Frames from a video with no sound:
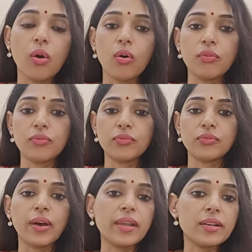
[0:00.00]
of
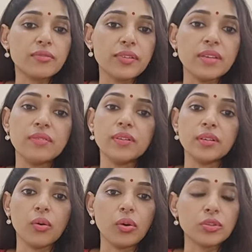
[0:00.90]
viral fever
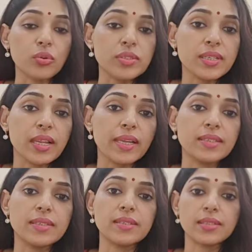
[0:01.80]
or
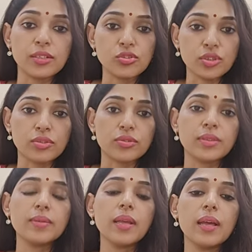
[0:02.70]
tonsillitis in
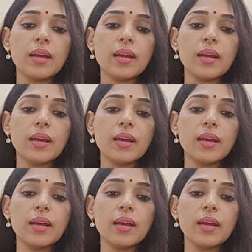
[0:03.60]
children.